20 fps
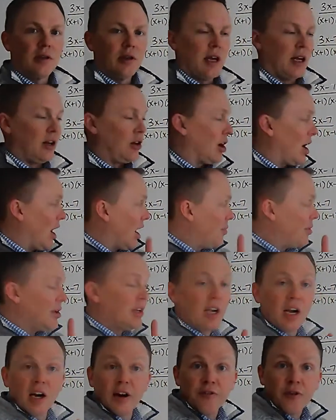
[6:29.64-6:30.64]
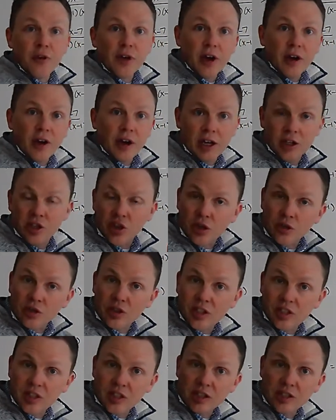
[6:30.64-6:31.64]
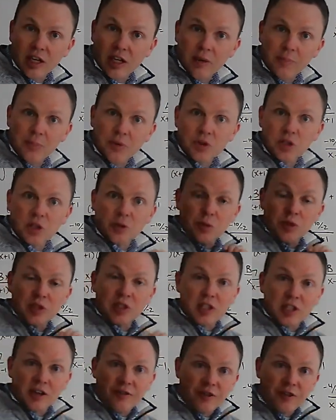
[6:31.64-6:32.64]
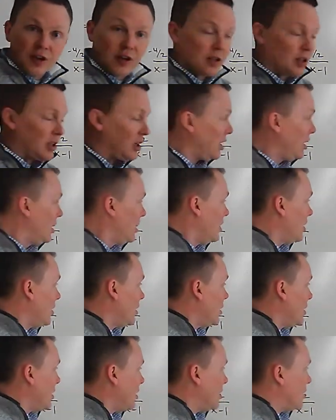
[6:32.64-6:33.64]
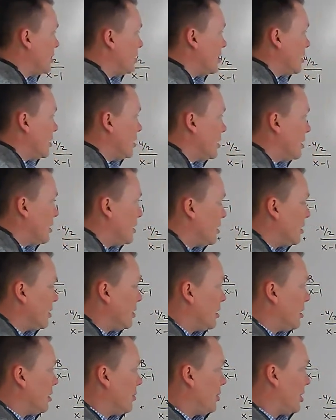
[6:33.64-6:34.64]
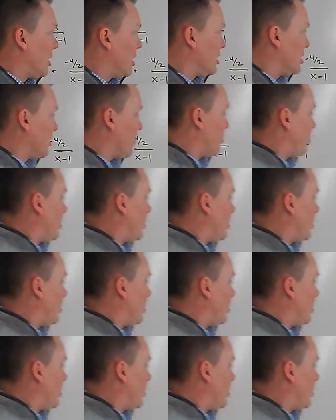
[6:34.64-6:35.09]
And you got to be careful here. And I chose this example specifically because of